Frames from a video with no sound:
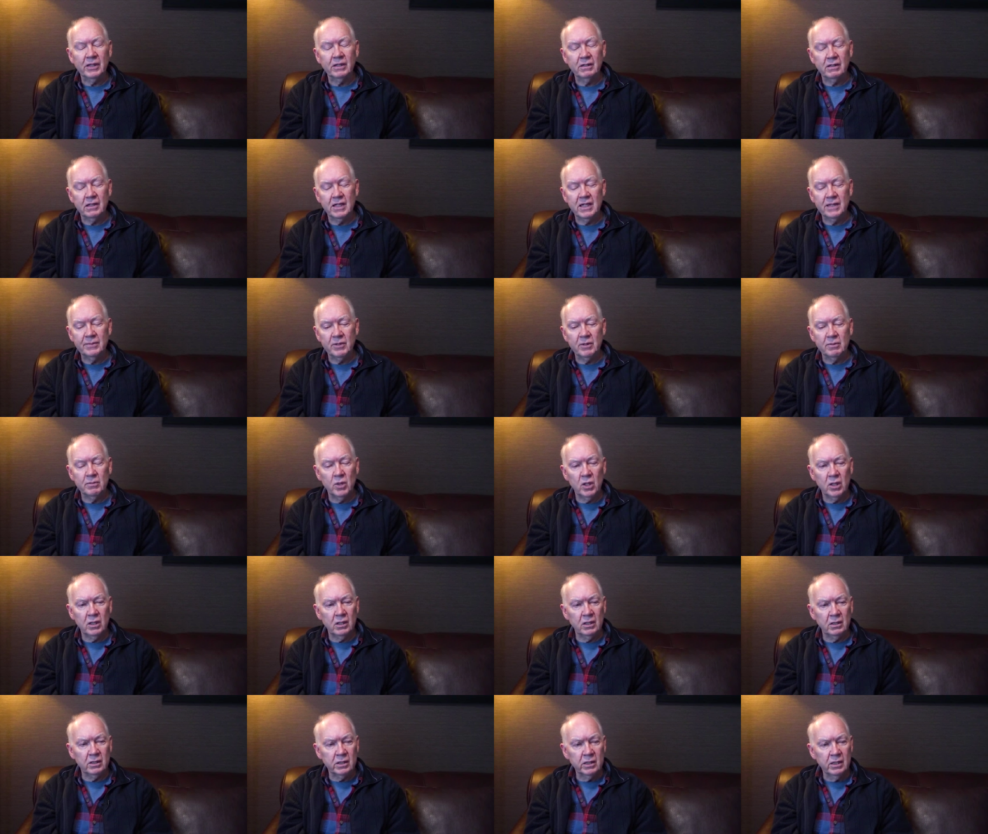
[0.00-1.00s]
climate
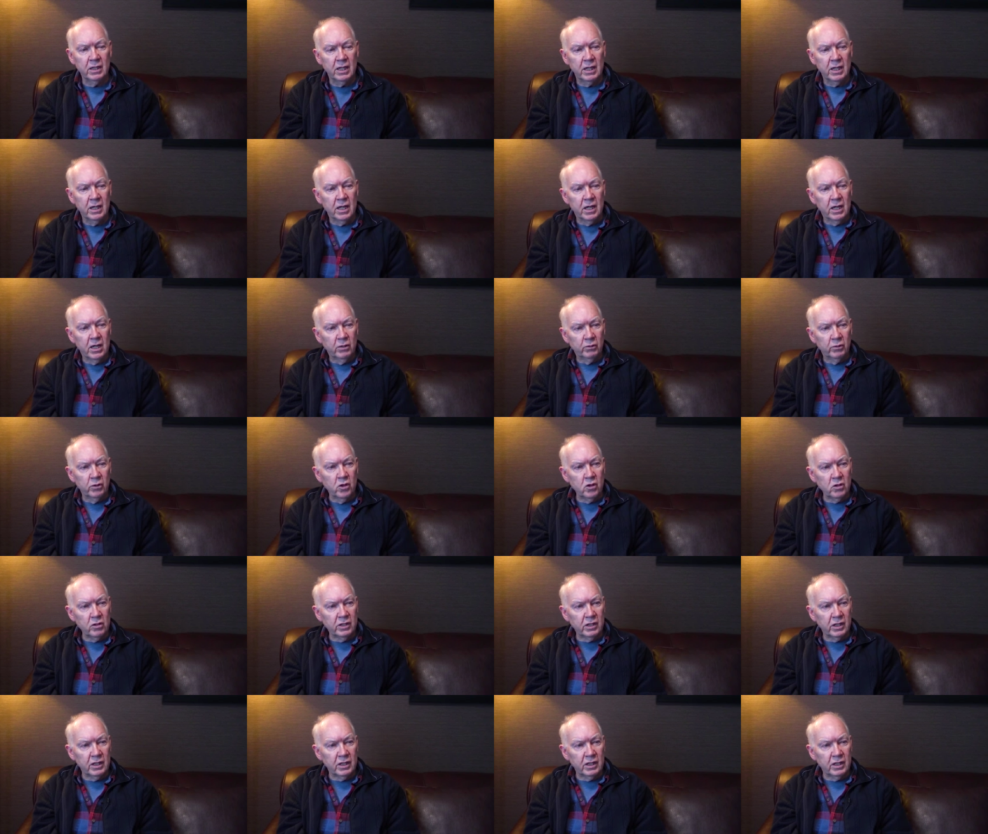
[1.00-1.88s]
modeler, wrote